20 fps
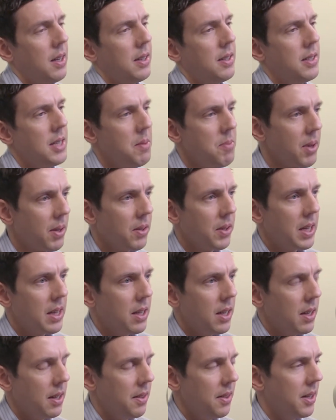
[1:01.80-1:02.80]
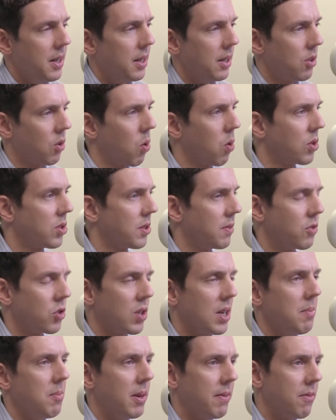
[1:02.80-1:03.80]
Typically the course of
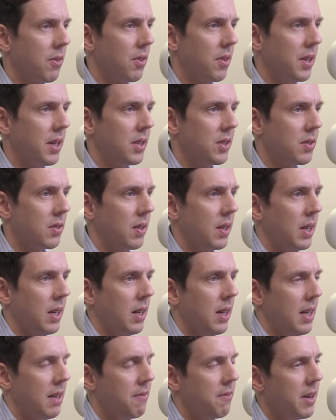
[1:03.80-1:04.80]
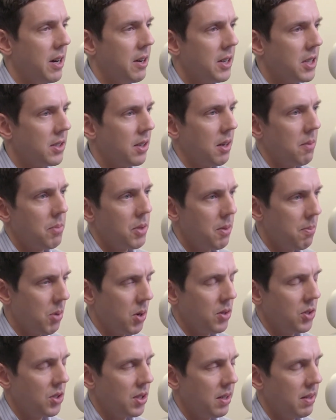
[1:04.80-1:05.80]
treatment for this, it varies on the
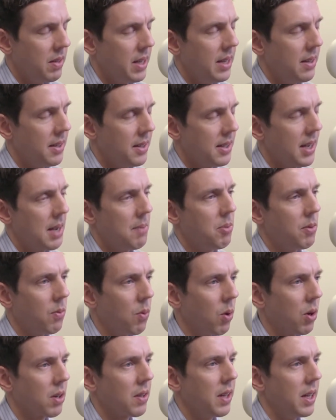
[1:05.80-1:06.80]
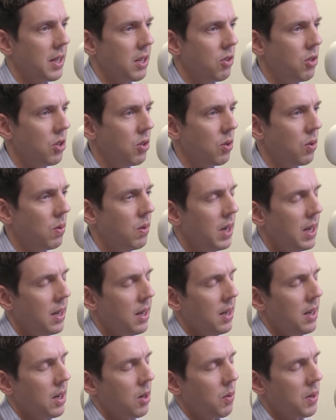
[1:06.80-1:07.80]
person and the type of work that you do.
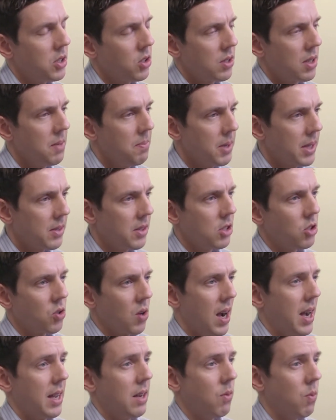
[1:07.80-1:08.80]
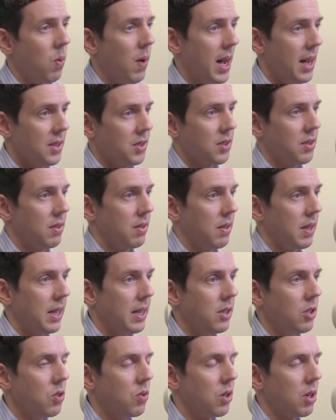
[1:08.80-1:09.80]
We typically try and rest
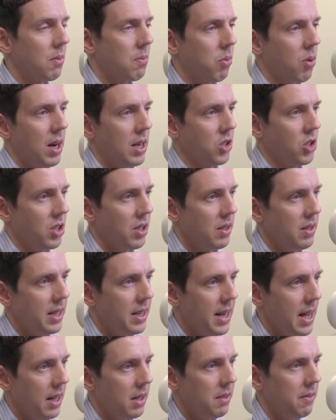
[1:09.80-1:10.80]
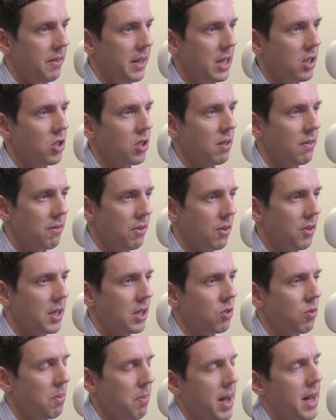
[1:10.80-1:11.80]
and do compression and elevation for
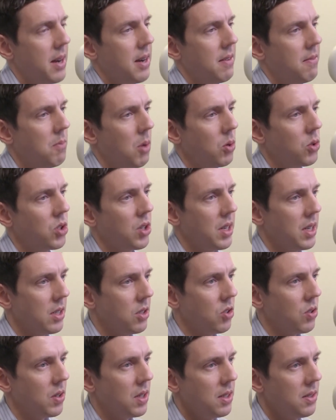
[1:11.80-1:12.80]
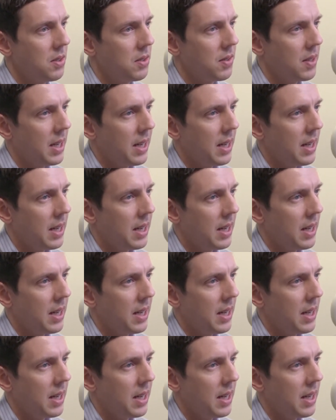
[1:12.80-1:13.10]
these repetitive motion injuries.